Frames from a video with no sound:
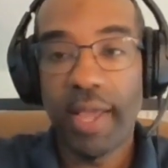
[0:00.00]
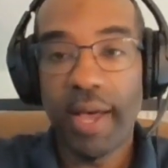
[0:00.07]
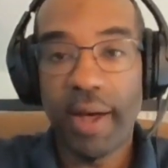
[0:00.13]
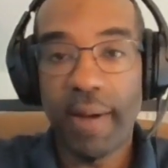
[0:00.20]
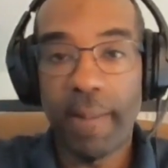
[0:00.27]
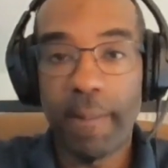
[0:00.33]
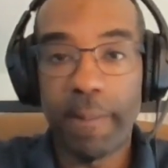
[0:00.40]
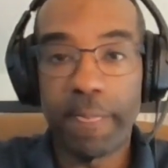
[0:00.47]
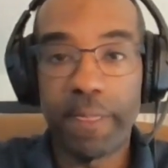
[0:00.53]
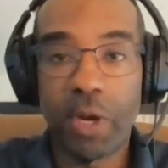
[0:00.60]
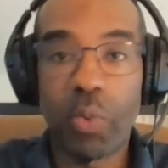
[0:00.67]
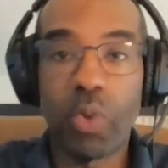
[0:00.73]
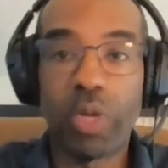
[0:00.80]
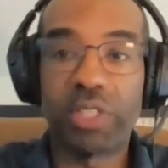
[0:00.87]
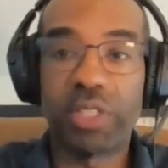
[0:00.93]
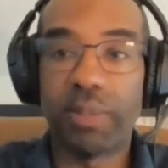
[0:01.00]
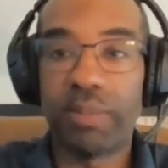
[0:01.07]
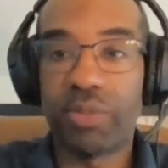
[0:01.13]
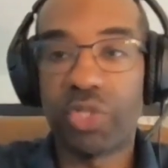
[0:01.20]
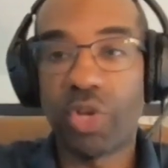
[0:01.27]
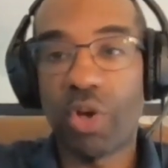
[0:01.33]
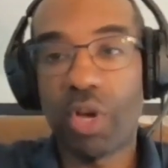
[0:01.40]
Um, there was
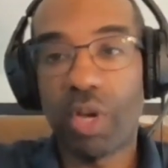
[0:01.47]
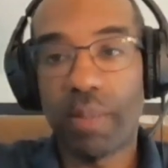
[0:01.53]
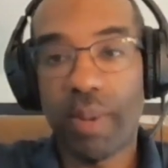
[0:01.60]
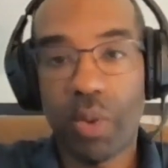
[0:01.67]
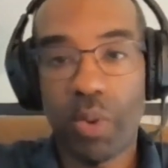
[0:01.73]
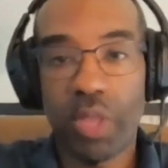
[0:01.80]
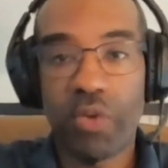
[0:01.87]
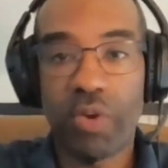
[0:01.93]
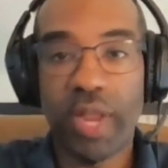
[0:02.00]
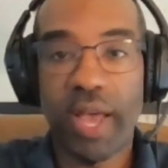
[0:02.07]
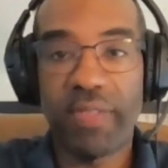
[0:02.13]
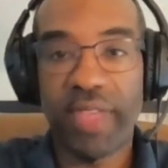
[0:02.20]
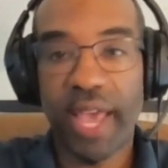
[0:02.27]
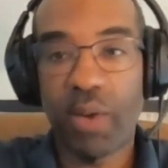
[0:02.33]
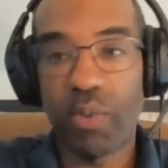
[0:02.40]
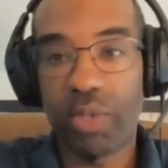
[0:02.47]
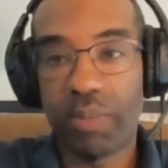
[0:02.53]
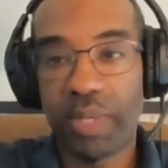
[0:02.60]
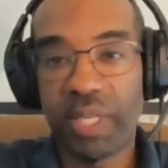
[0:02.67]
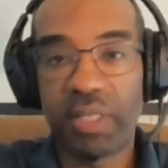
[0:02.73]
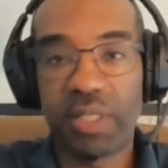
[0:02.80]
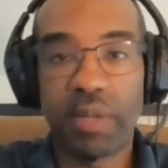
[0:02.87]
some talk about whether or not that would
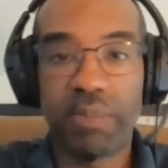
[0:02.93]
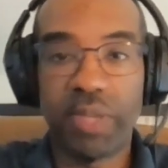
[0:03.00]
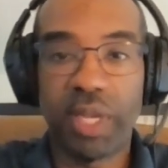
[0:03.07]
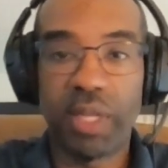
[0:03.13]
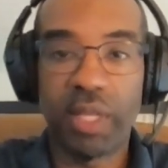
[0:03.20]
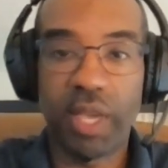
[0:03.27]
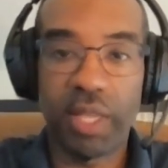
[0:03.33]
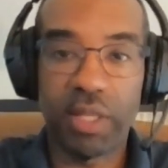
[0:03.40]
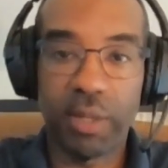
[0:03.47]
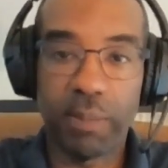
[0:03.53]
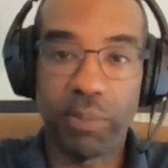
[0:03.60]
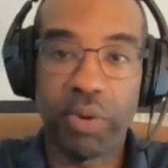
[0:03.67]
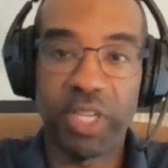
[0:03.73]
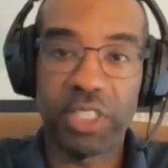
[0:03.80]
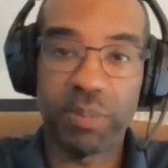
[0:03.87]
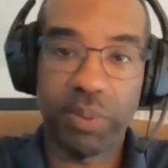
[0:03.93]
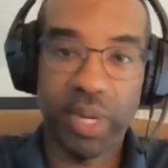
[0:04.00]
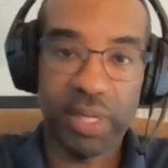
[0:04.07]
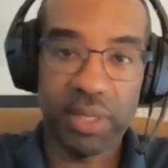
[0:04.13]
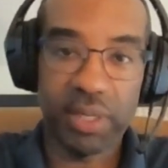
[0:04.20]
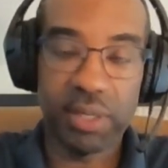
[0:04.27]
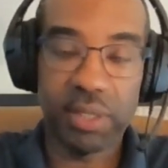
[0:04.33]
be something that depressed
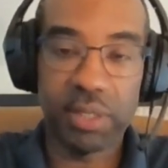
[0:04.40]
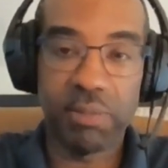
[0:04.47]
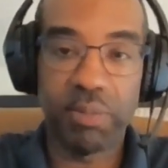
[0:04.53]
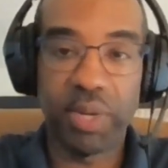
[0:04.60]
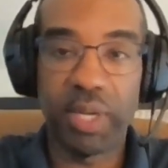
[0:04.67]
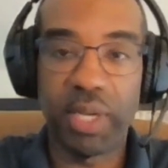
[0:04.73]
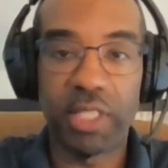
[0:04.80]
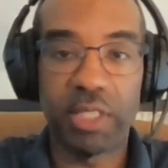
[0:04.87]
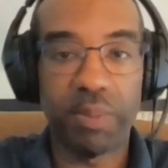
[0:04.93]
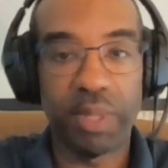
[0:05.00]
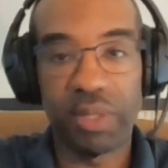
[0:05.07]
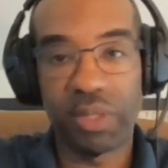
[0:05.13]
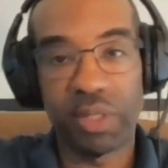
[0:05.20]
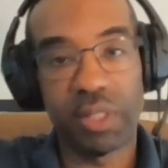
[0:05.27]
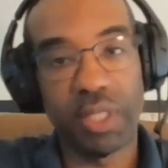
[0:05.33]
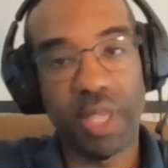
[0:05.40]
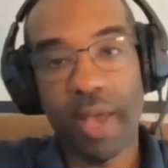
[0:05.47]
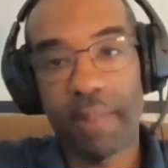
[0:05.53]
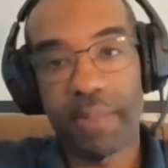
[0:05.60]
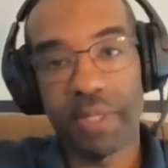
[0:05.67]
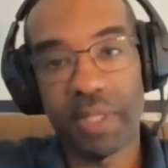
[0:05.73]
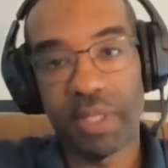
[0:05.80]
prices, but it's been just the
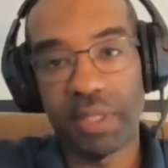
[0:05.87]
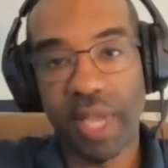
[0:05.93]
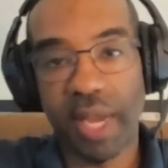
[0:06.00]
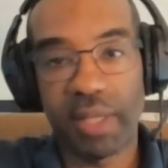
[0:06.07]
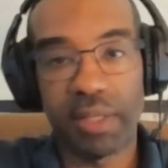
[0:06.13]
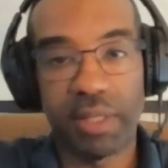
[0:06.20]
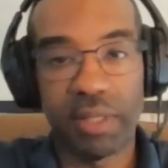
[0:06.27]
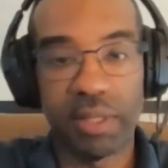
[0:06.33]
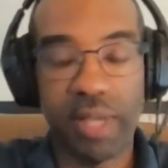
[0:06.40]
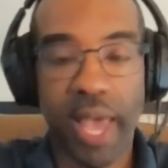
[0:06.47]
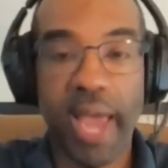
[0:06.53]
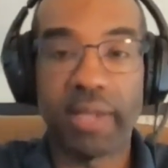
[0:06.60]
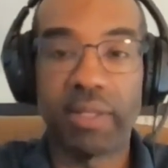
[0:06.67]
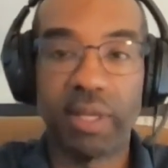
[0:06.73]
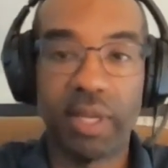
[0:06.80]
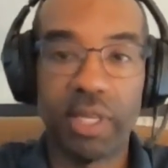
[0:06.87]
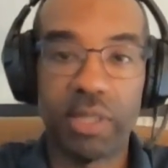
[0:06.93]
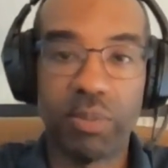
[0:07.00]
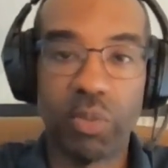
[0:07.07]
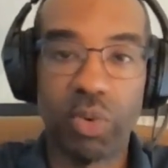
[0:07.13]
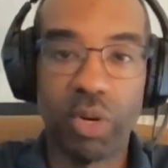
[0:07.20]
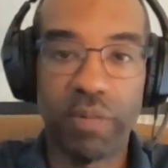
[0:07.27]
opposite. It's actually acted
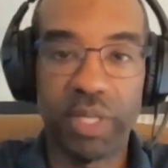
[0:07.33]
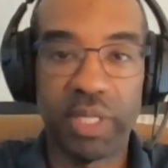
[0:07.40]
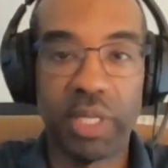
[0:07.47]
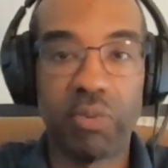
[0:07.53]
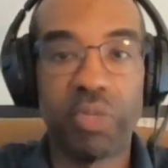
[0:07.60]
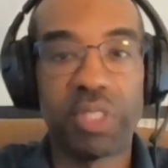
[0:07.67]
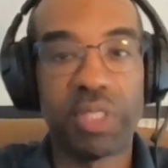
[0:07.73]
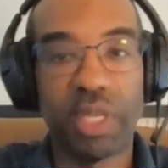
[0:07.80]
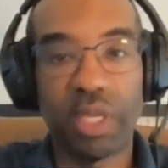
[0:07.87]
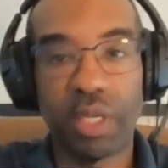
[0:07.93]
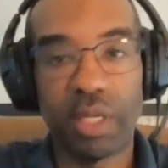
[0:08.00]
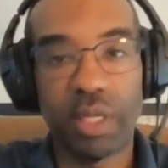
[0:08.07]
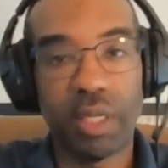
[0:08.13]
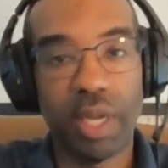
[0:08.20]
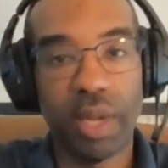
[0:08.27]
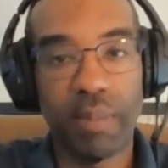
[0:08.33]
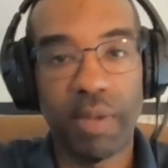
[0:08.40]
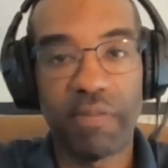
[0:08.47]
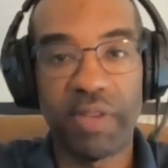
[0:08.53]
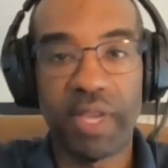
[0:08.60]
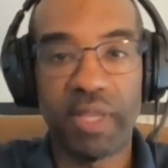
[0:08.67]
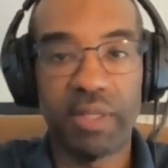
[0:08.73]
as more of a de risking um,
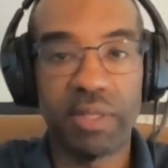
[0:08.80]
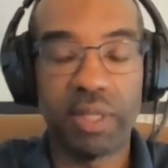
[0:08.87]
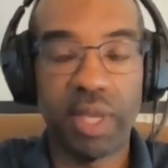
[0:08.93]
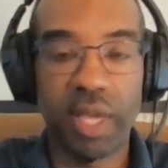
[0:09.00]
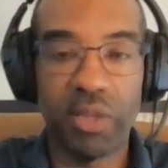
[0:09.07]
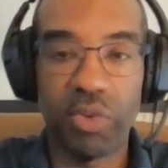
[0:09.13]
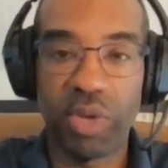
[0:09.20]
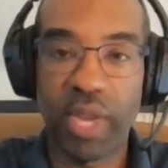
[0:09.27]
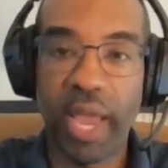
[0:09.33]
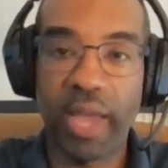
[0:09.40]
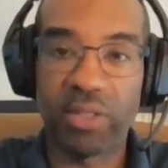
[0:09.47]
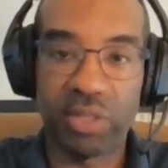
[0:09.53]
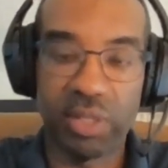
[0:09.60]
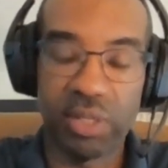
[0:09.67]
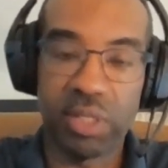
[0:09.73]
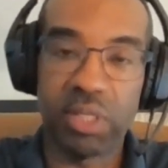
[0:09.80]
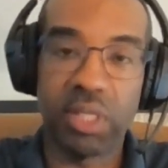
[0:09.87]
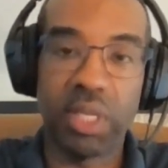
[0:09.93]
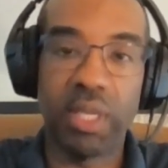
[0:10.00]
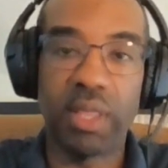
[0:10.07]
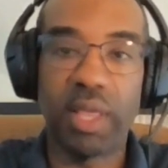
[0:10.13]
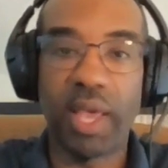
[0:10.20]
event. And you can actually
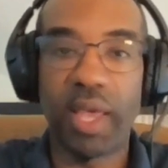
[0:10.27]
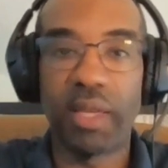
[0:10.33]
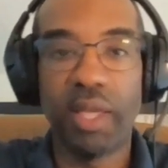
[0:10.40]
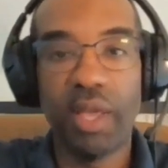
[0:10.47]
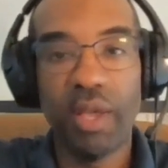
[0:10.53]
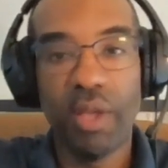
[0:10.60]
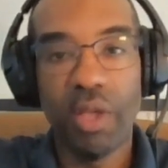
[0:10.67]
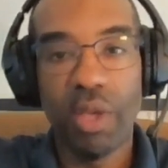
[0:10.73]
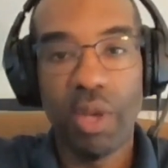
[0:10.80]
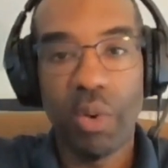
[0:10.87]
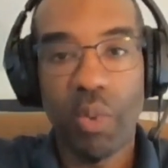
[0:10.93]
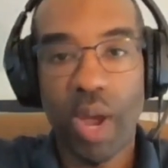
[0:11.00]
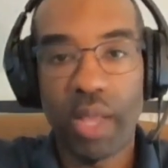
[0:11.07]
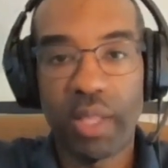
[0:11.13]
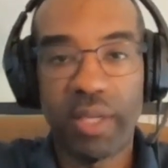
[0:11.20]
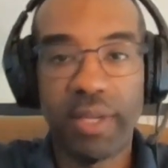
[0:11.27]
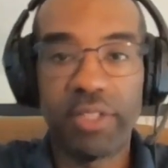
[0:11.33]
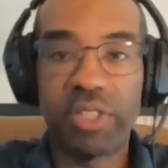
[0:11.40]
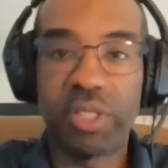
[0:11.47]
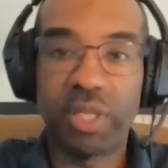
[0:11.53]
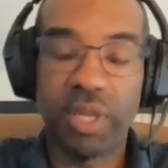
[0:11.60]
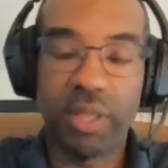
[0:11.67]
see that while
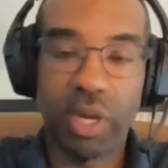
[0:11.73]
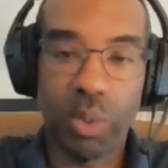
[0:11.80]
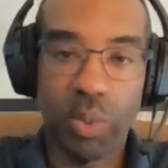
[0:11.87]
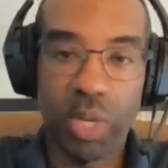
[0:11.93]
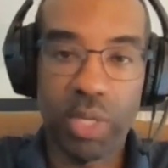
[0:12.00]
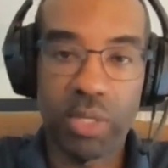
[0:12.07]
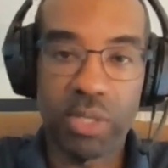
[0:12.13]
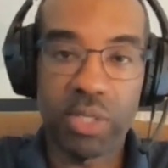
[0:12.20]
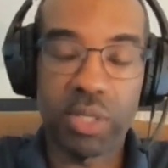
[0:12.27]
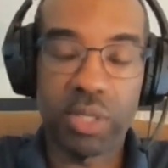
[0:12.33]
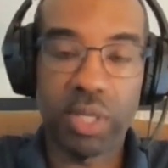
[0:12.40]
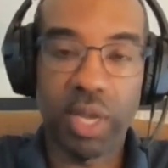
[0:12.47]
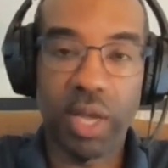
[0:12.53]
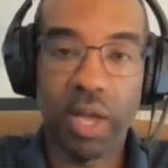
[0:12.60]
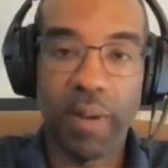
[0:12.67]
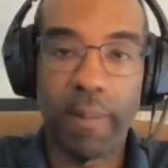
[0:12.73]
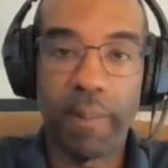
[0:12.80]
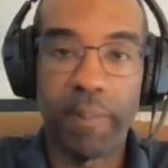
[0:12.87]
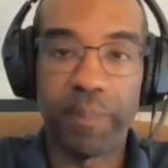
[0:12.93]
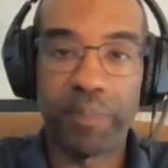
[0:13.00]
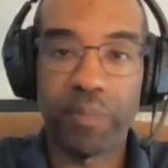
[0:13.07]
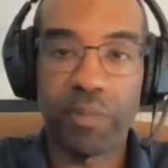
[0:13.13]
initially there was
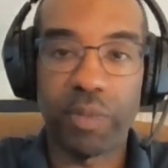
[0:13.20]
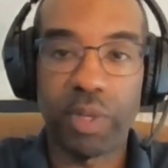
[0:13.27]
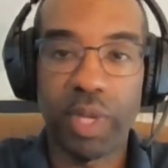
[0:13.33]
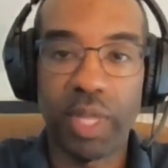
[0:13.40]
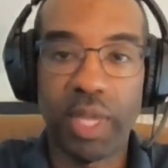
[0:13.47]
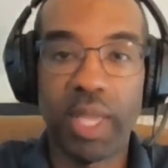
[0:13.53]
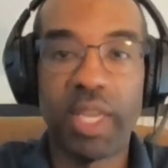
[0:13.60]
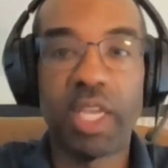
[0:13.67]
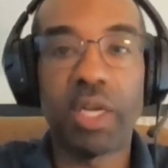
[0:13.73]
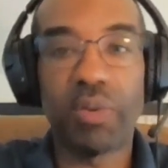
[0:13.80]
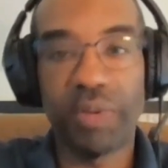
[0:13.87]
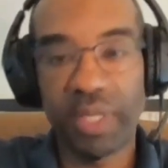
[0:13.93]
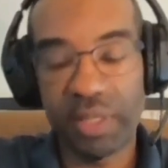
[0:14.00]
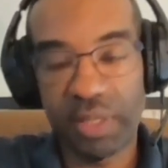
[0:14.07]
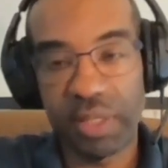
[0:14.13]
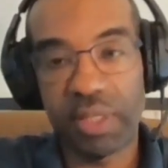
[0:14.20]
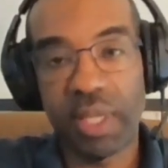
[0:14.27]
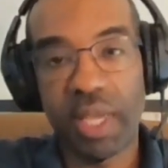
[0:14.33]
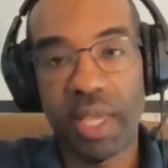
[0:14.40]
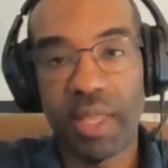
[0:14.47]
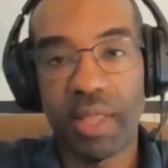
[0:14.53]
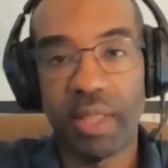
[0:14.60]
um, an increase
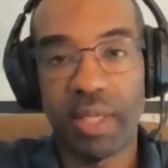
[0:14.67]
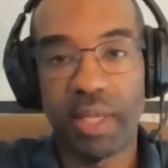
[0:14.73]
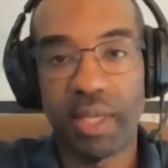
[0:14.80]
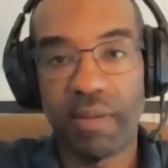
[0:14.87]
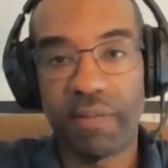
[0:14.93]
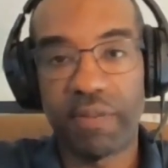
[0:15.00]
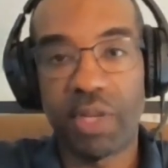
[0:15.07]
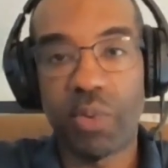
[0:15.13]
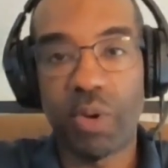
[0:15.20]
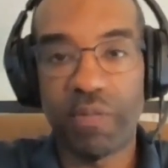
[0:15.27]
in the flow